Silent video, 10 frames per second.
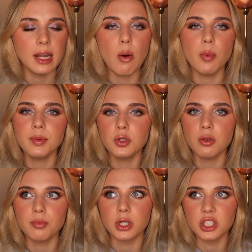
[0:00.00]
Now, what people
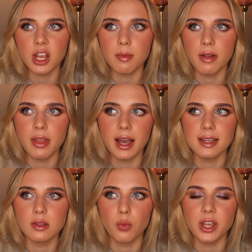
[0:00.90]
don't appreciate about that
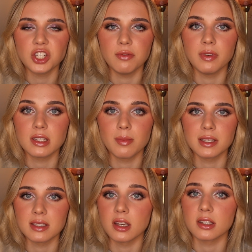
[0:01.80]
is the way she
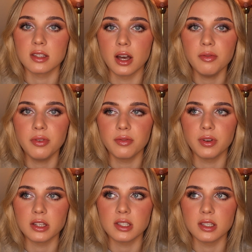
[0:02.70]
victimizes herself
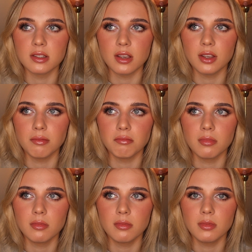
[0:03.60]
versus,
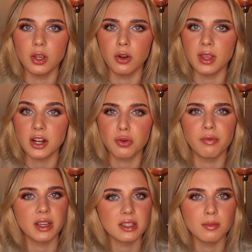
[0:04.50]
you know, the actual
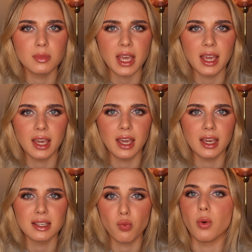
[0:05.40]
victims, aka
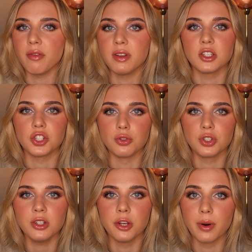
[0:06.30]
his wife and his
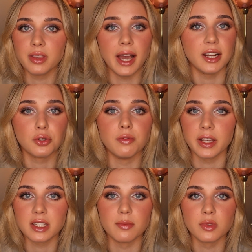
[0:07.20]
children, who are the actual
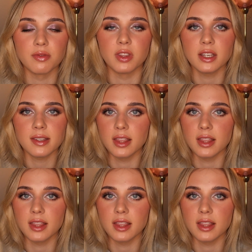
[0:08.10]
victims of this.